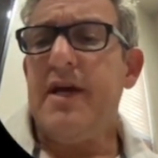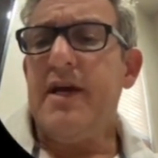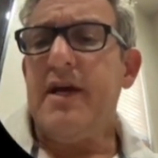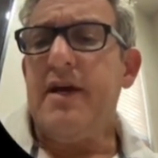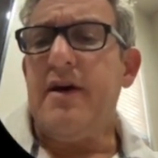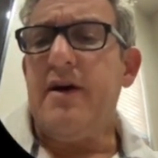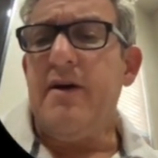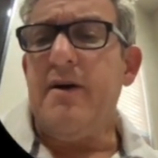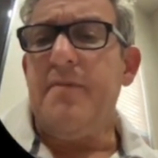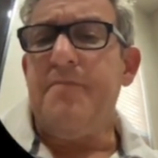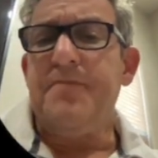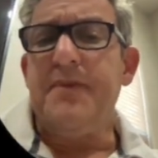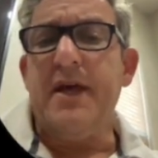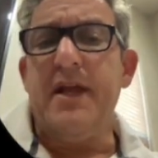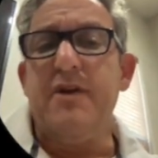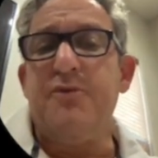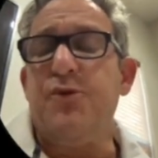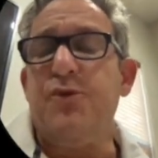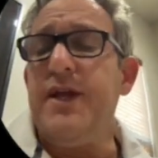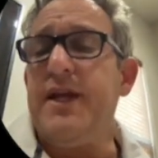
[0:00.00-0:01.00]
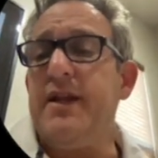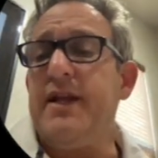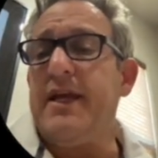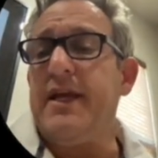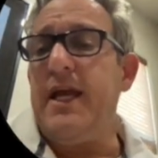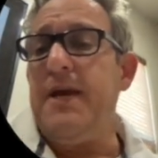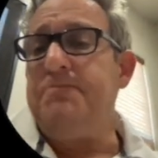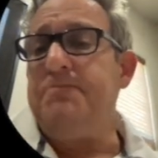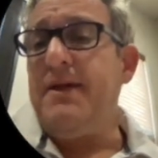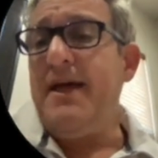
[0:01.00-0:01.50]
And if we can
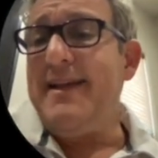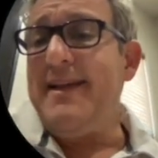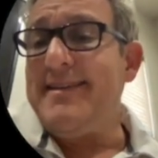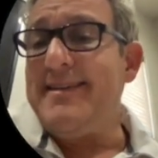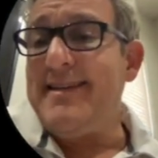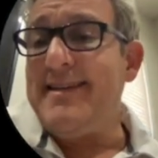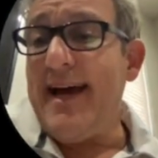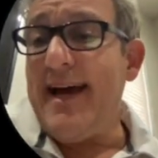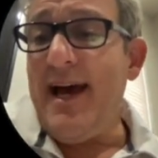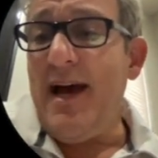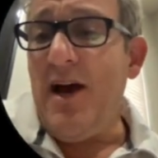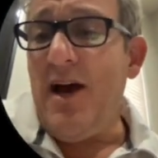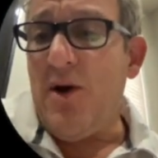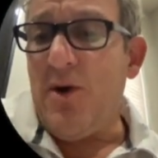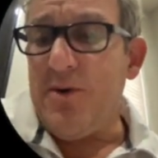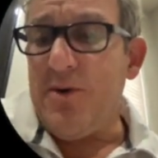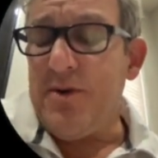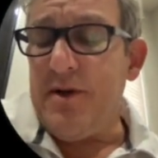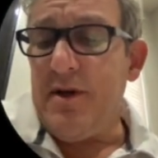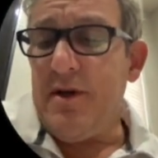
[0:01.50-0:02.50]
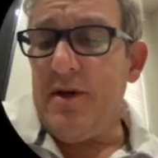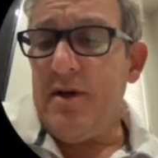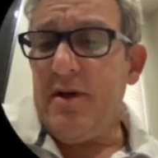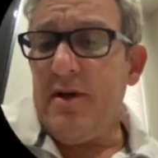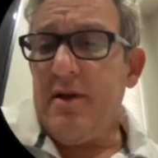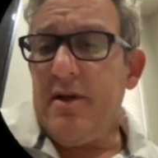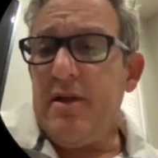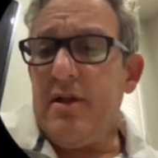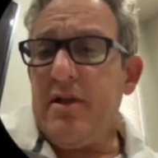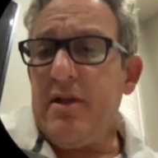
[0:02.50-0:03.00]
keep that down,
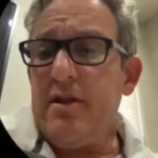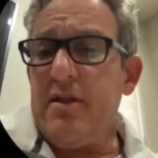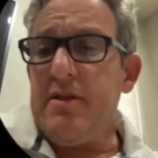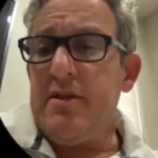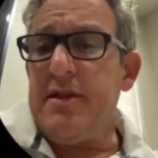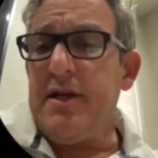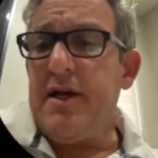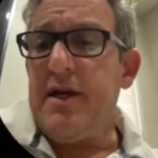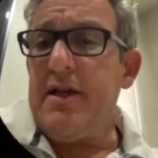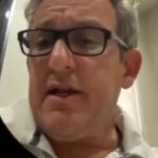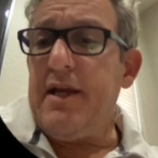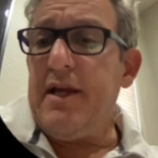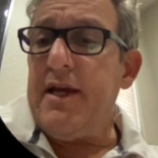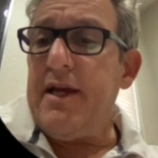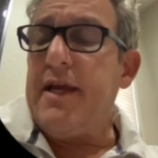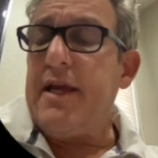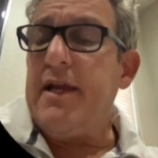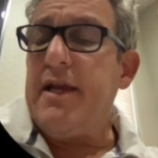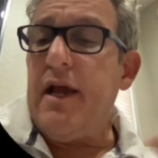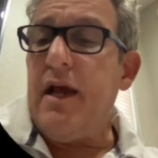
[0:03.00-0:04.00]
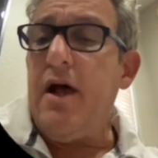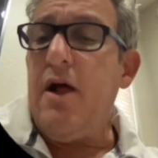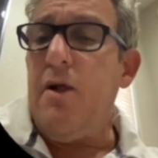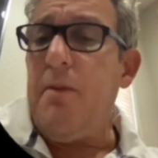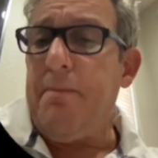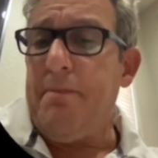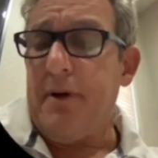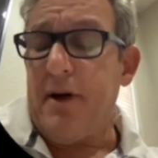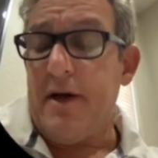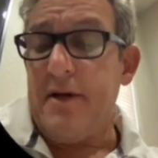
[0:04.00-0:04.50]
then it can
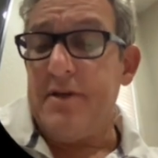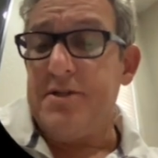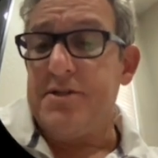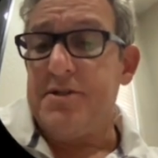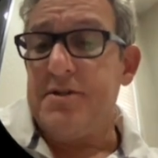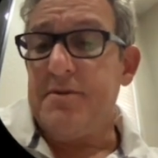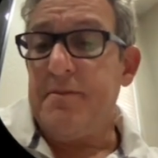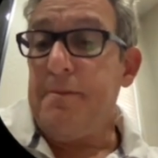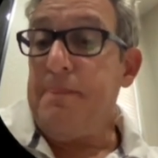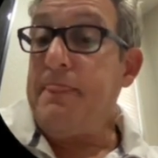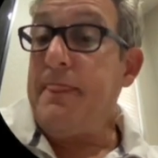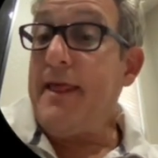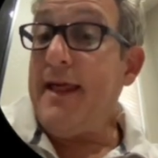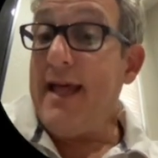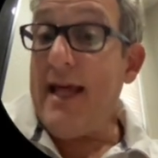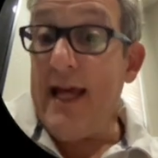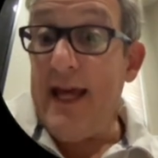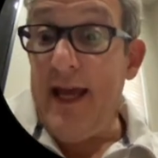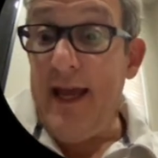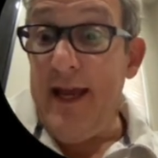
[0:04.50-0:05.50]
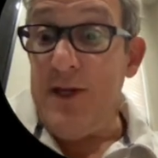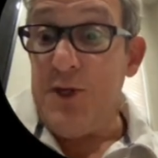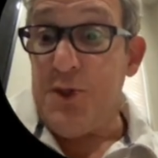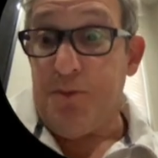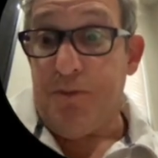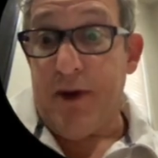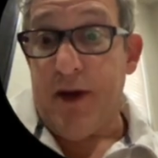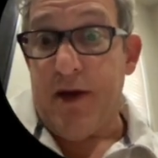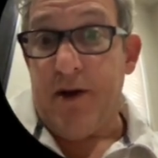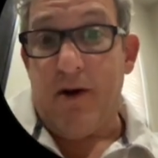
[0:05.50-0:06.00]
help us age
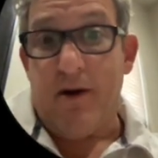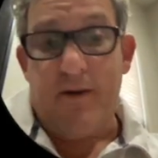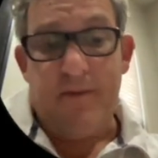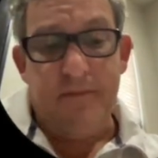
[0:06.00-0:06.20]
better.